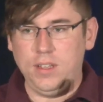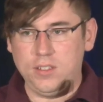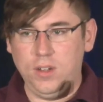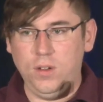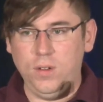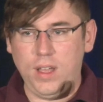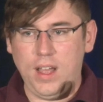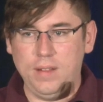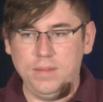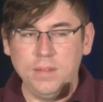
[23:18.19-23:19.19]
so
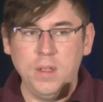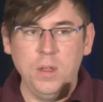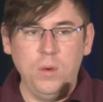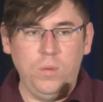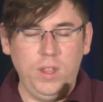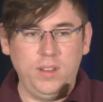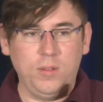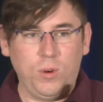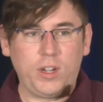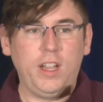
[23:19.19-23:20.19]
that when
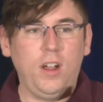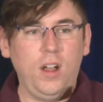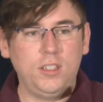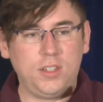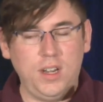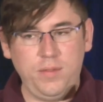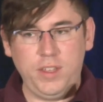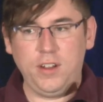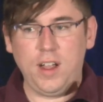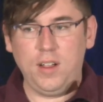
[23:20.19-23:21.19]
they're working on trying to
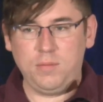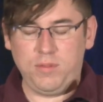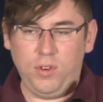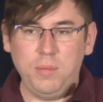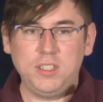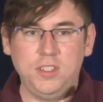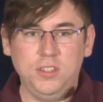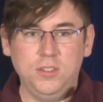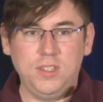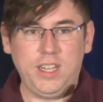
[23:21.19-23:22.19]
figure out performance issues,